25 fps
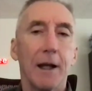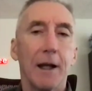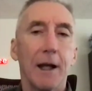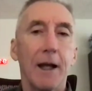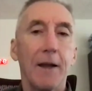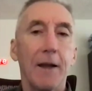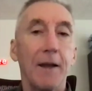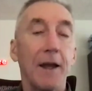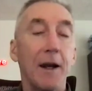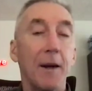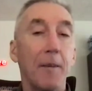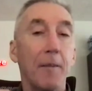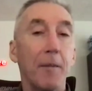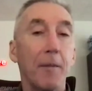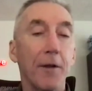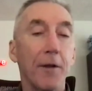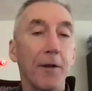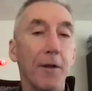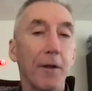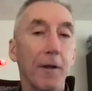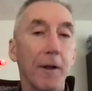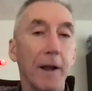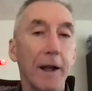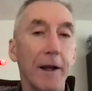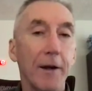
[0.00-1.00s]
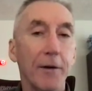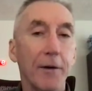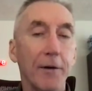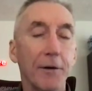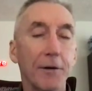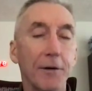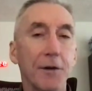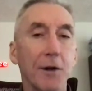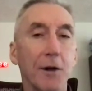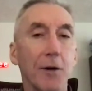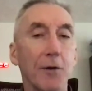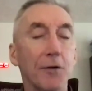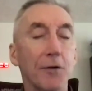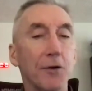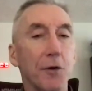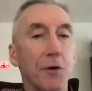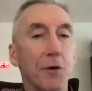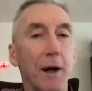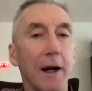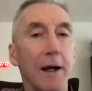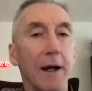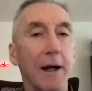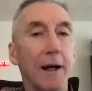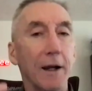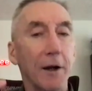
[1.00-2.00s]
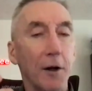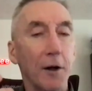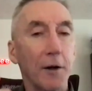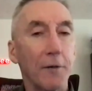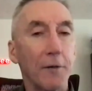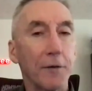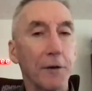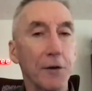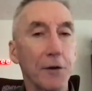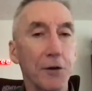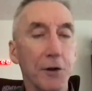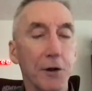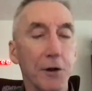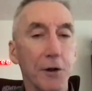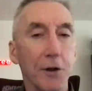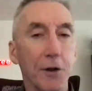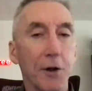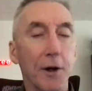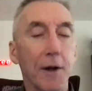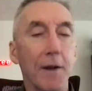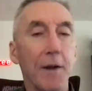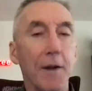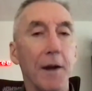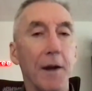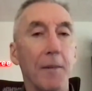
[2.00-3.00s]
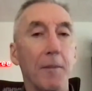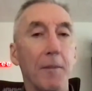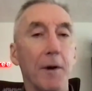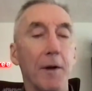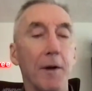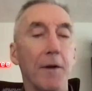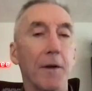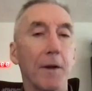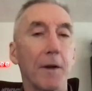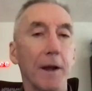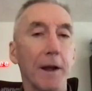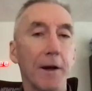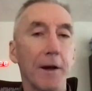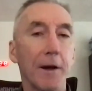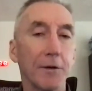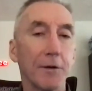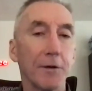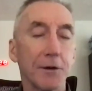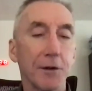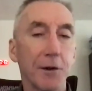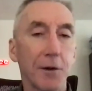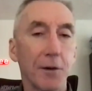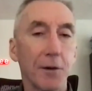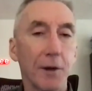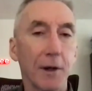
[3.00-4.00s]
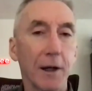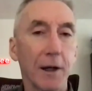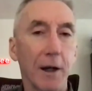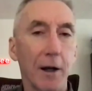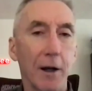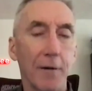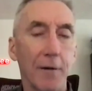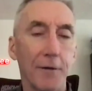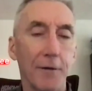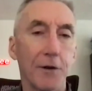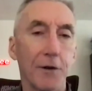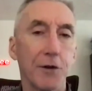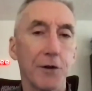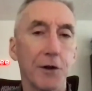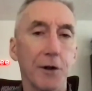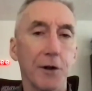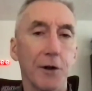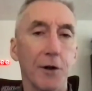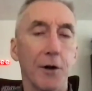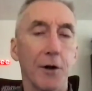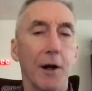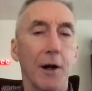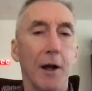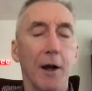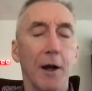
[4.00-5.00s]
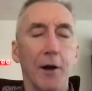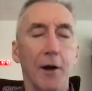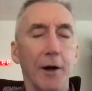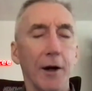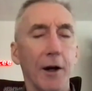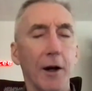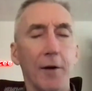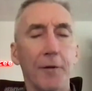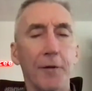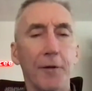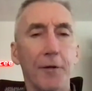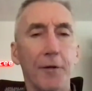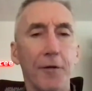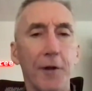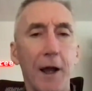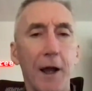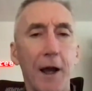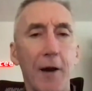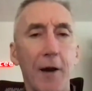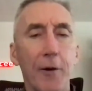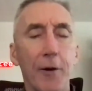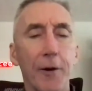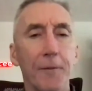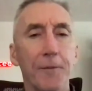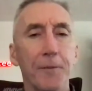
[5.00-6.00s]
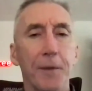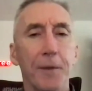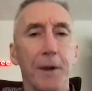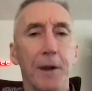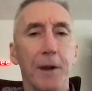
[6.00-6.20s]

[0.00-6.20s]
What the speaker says: And then a month later or so, try and get off the sugar. And then a month later and so get off the sugar or get off the flour.